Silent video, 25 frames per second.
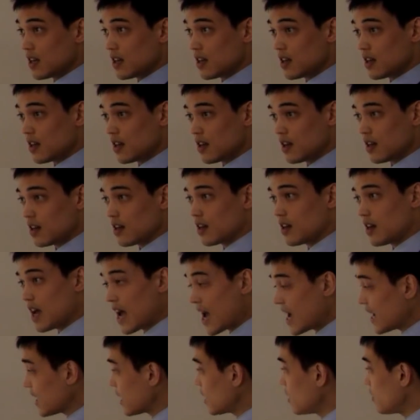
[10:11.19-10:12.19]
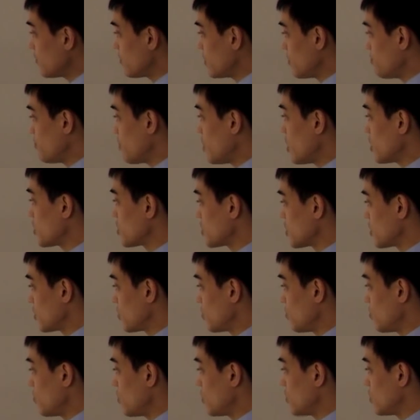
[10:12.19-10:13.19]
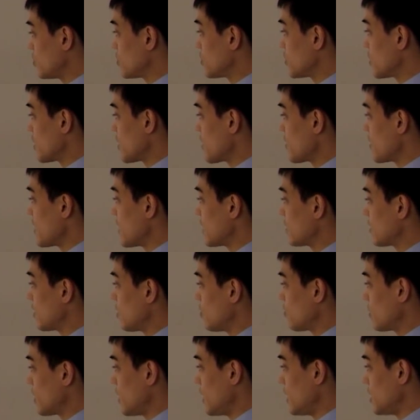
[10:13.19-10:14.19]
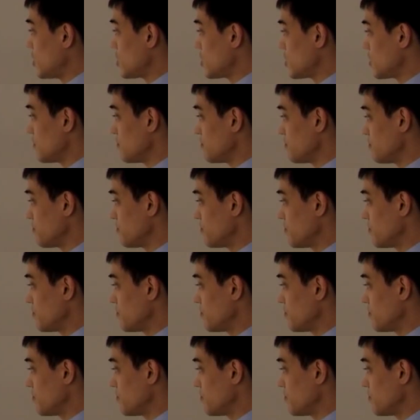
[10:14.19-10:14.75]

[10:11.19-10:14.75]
angle of departure towards that location.